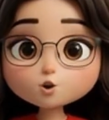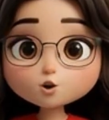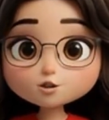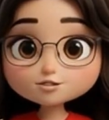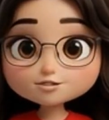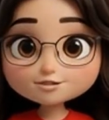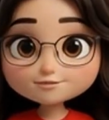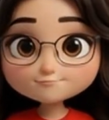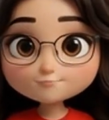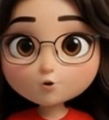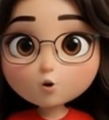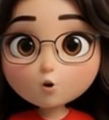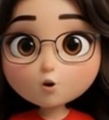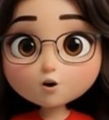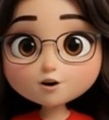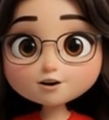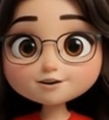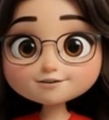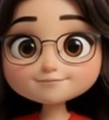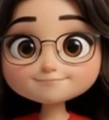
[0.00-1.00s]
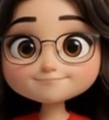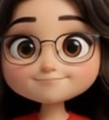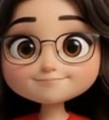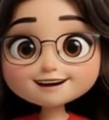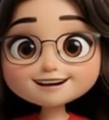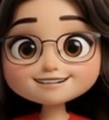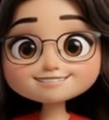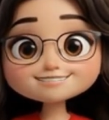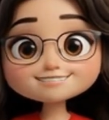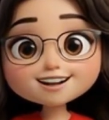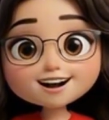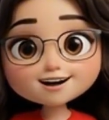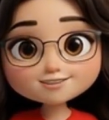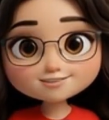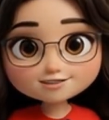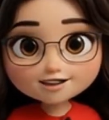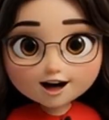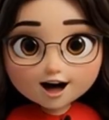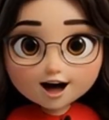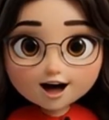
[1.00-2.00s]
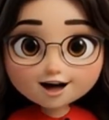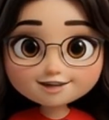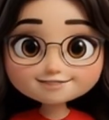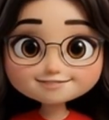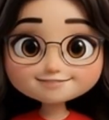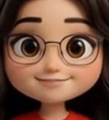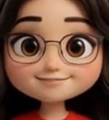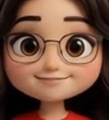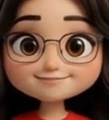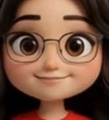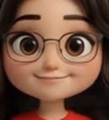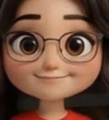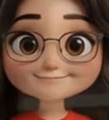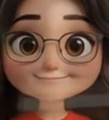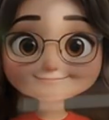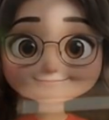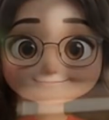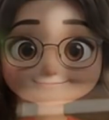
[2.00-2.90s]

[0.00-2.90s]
many problems. My mission is simple: